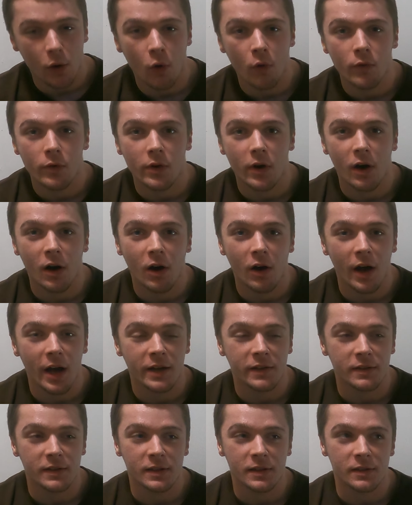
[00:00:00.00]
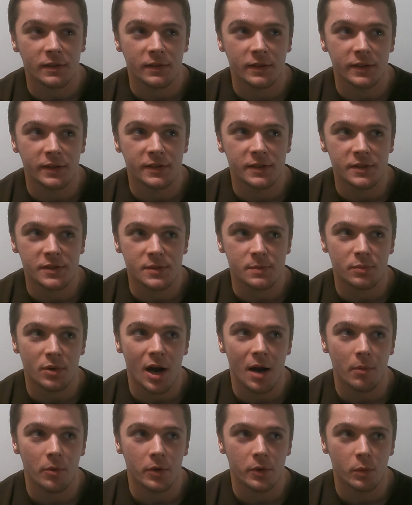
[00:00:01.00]
overall, I think that it is
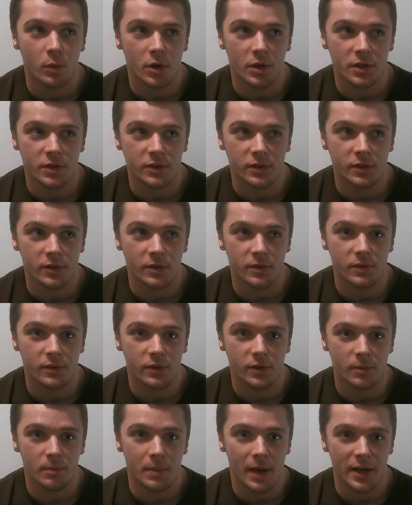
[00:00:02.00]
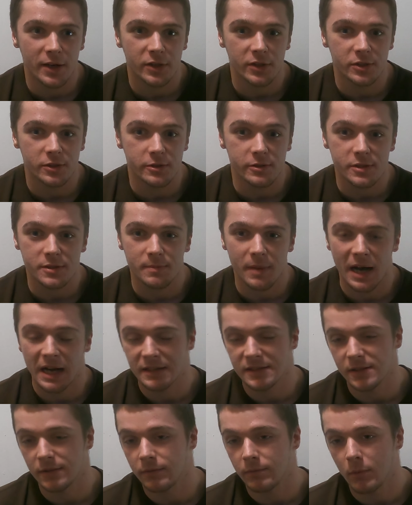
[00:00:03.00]
probably one of the better
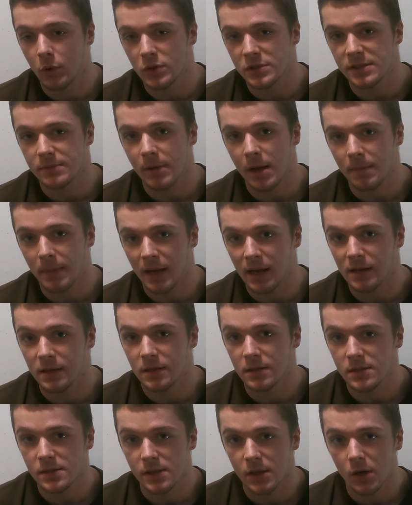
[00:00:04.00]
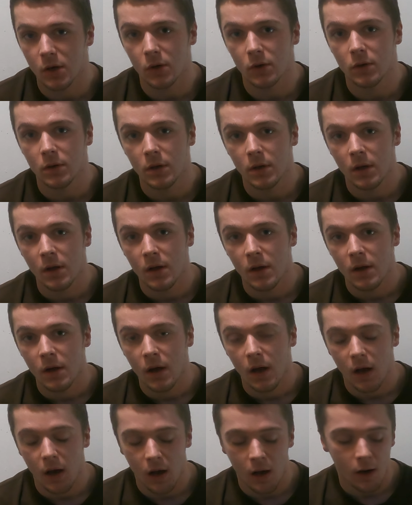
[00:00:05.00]
spots of most of my paintings go.
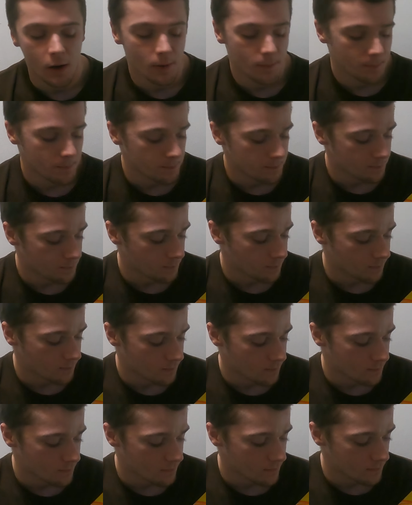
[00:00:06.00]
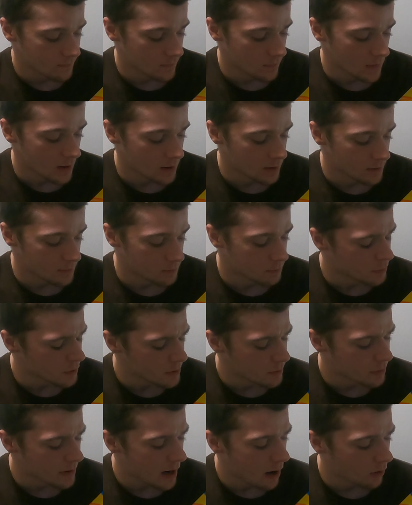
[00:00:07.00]
And I'm
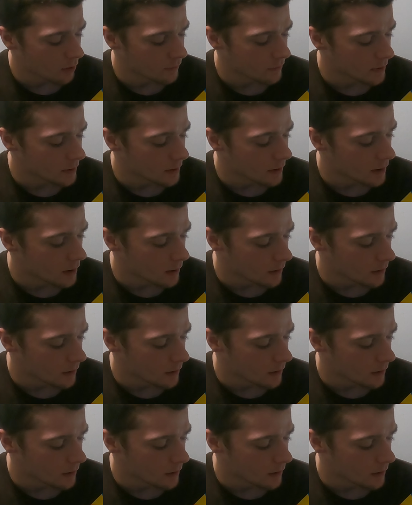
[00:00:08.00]
pretty proud of it.